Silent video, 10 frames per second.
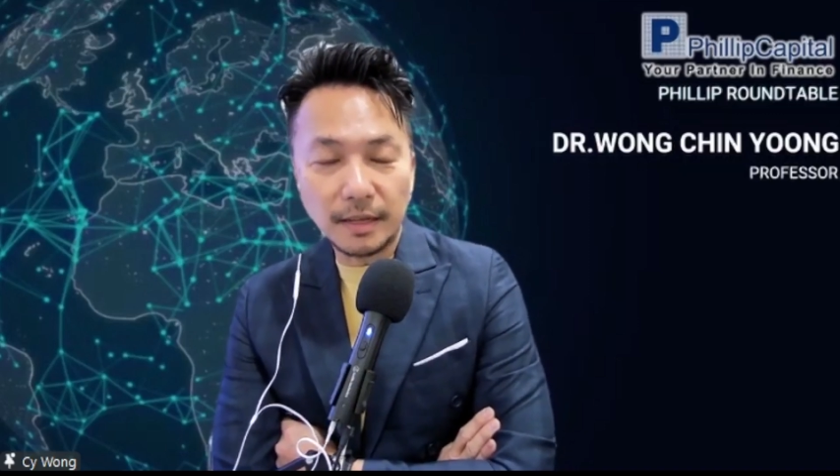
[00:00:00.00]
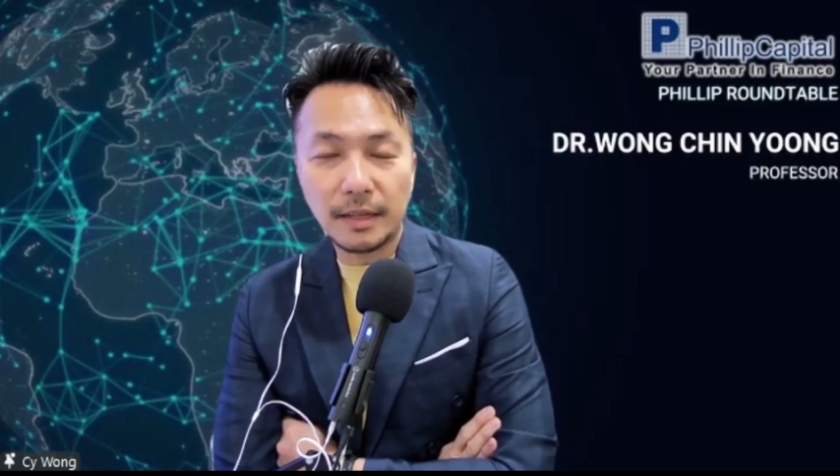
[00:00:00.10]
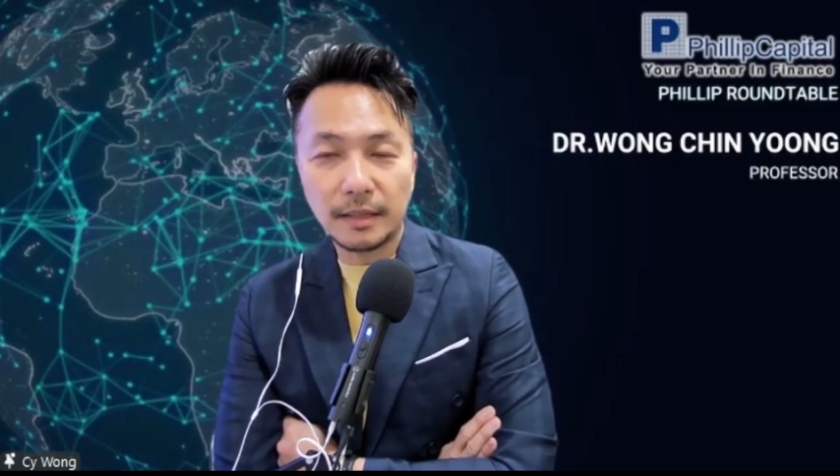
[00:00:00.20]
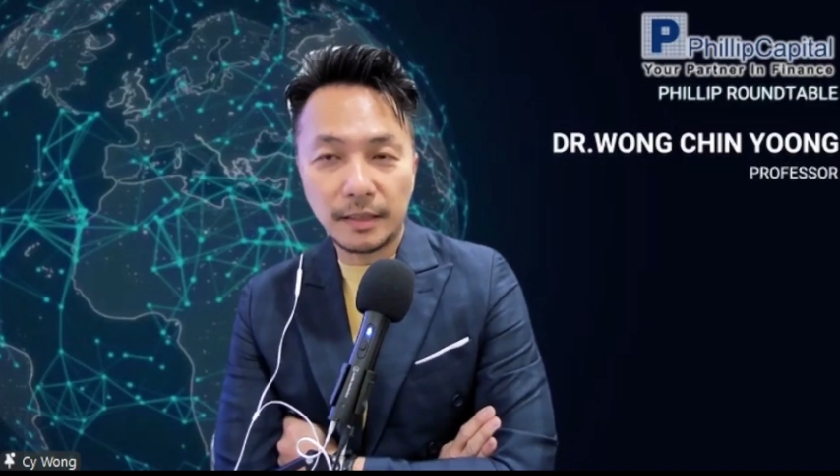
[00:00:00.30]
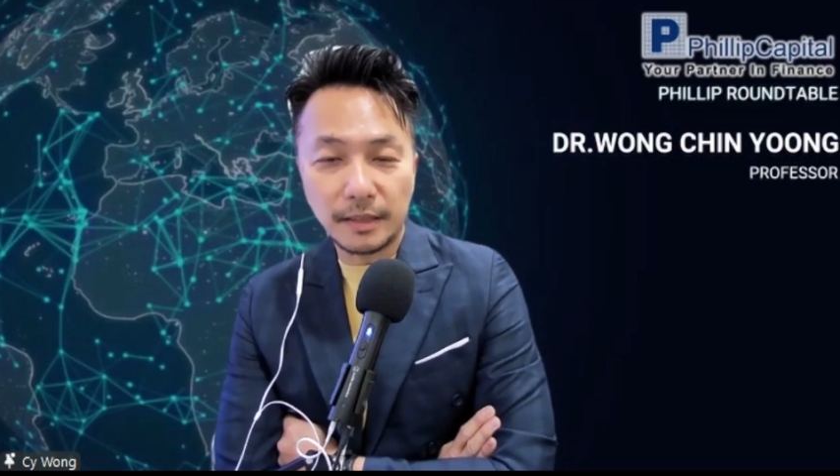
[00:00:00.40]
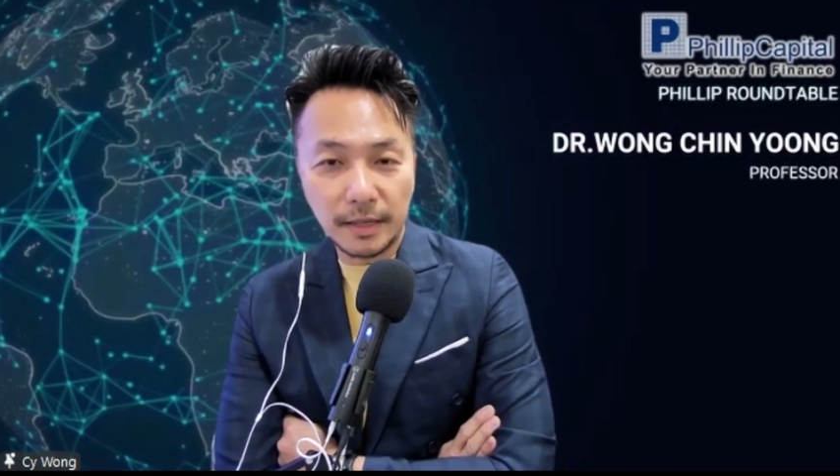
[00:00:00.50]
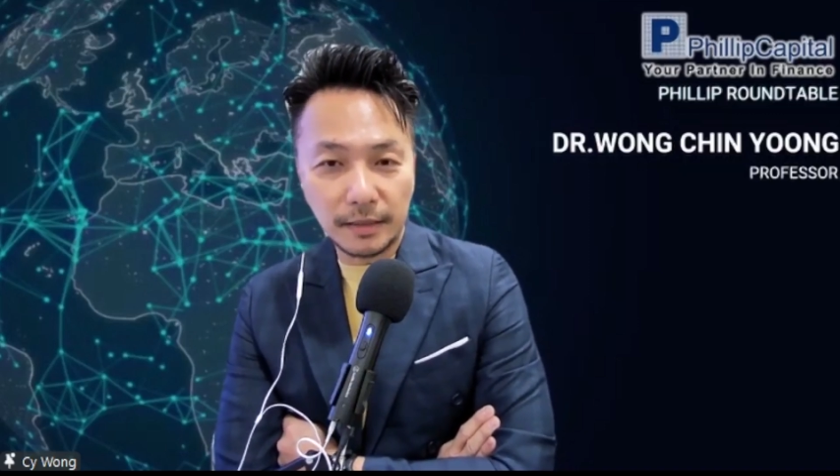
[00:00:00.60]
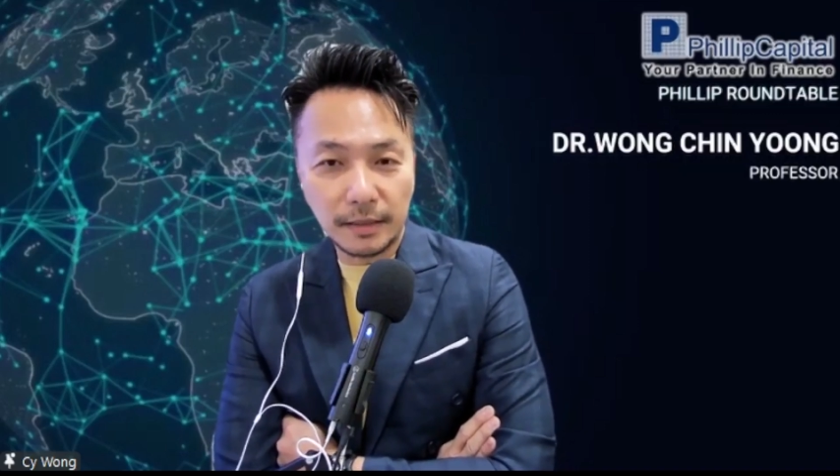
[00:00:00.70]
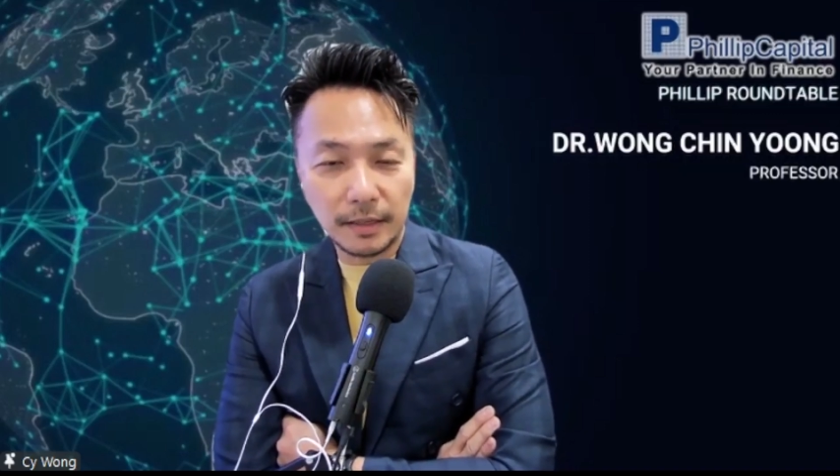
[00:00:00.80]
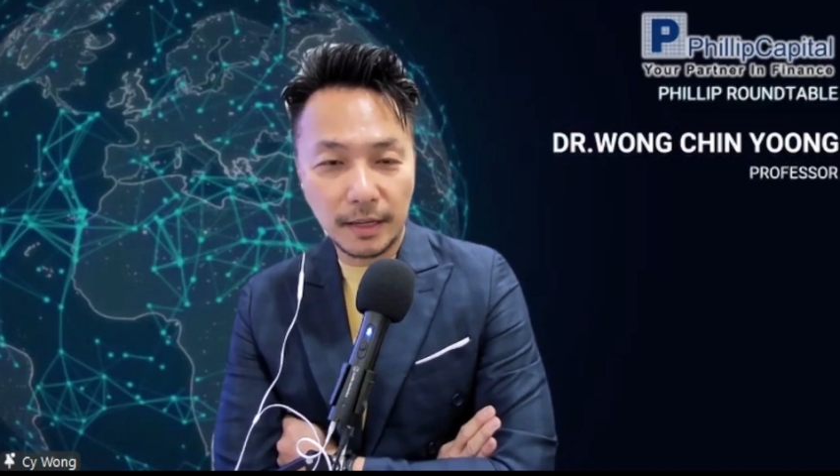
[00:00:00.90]
he's
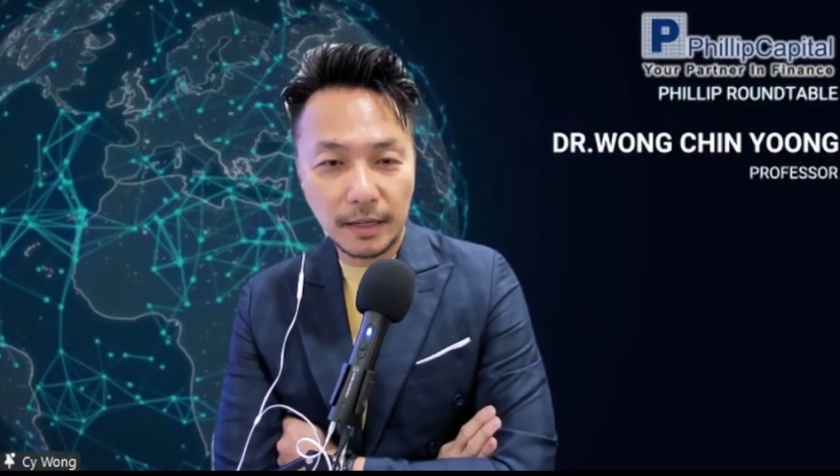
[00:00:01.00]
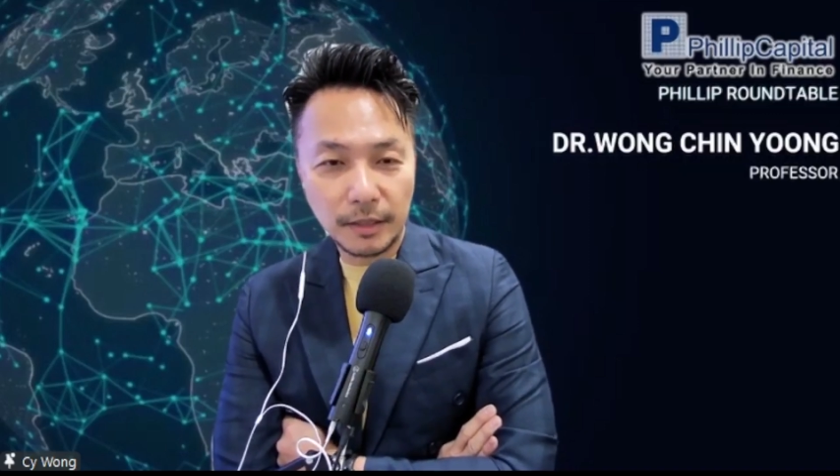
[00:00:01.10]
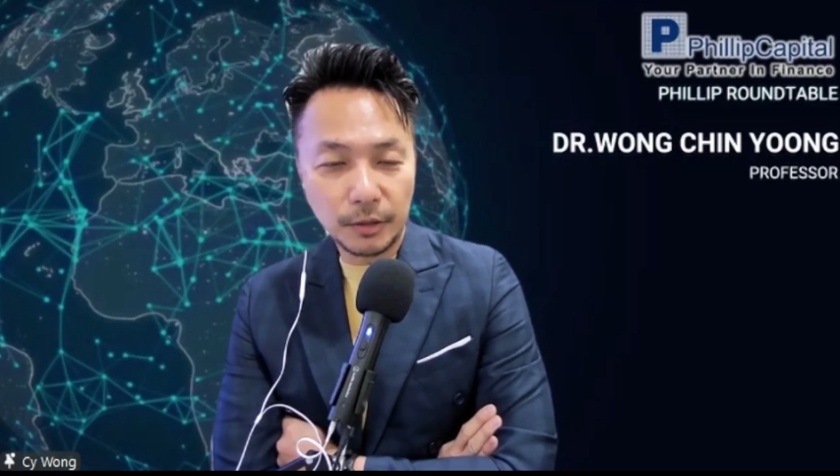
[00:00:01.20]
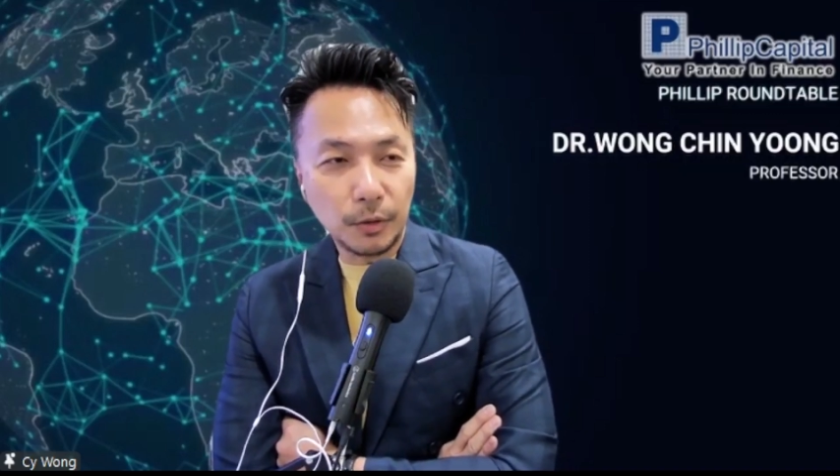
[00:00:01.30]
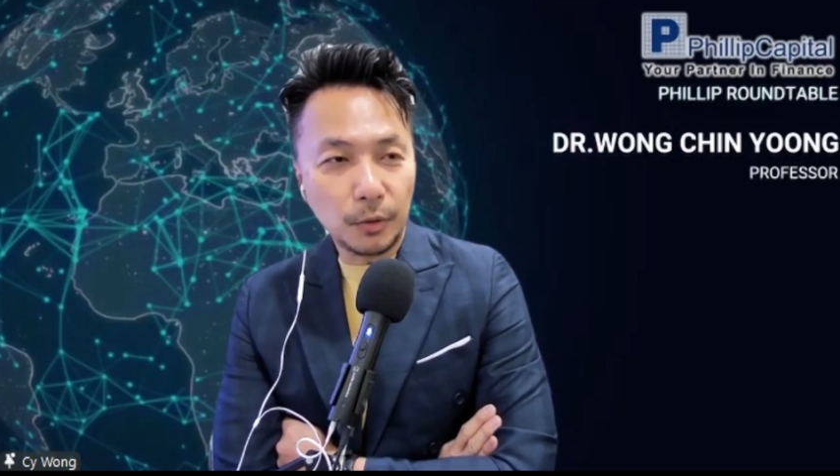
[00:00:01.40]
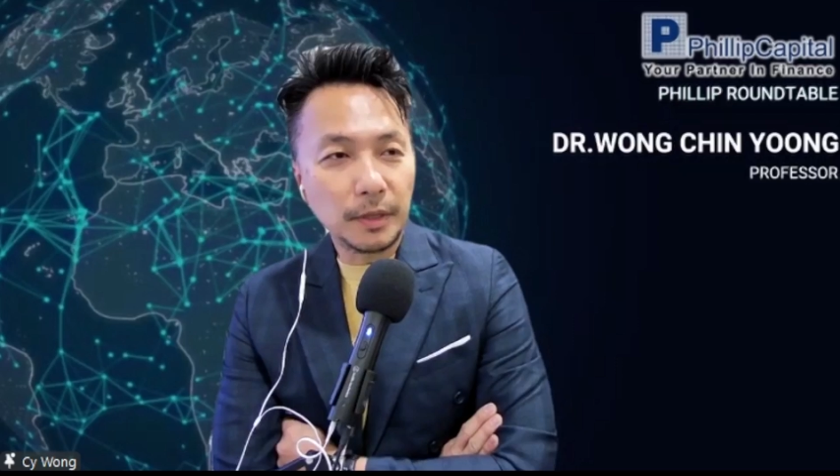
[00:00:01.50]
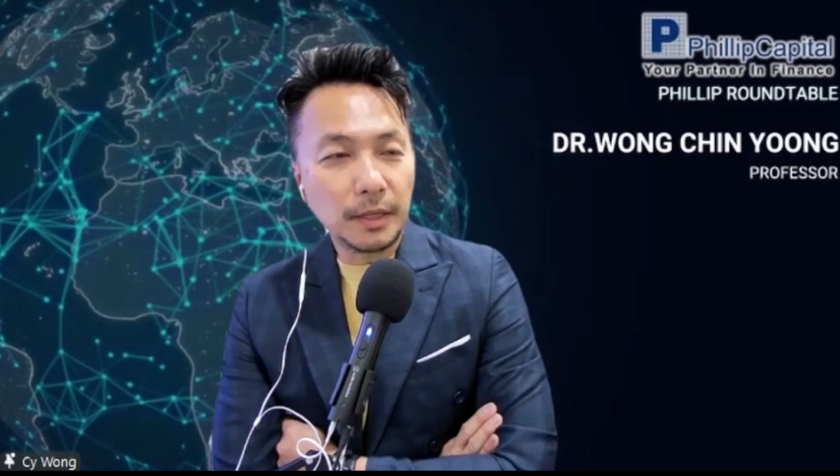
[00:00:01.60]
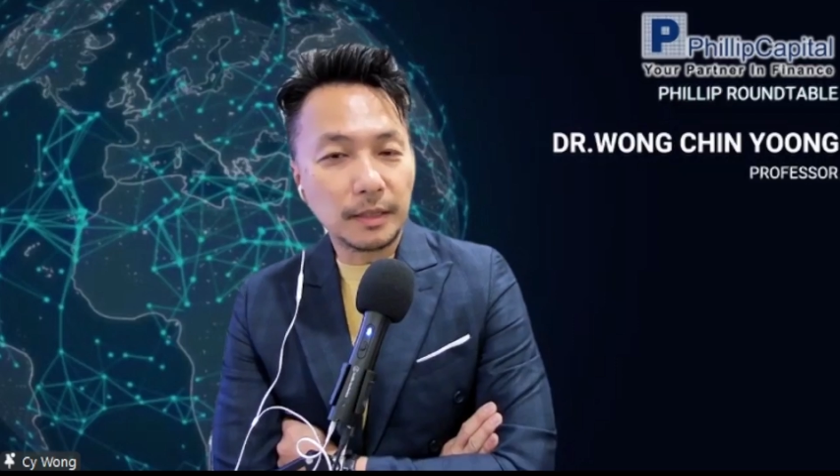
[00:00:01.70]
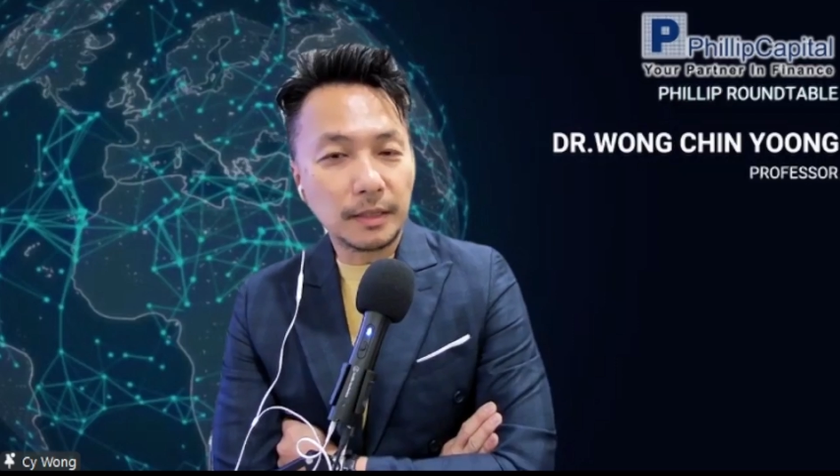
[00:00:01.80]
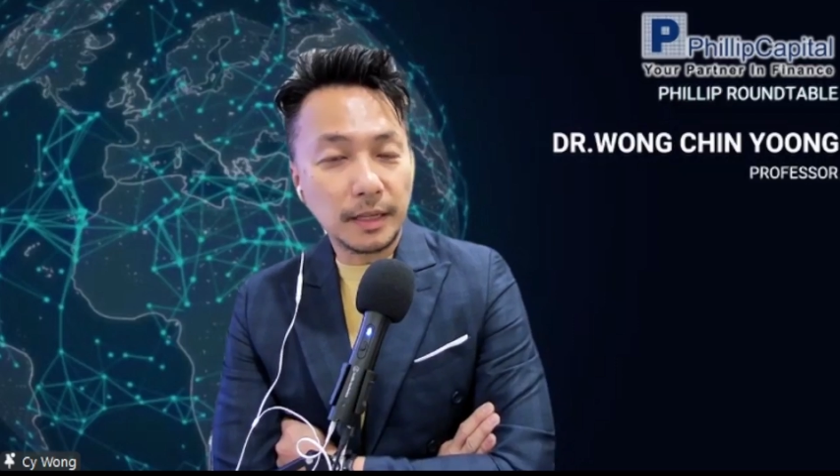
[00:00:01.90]
connected to the
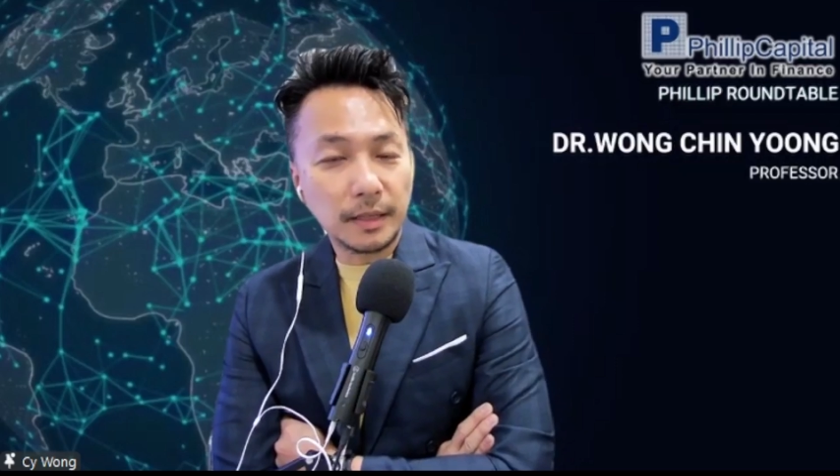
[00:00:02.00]
audience.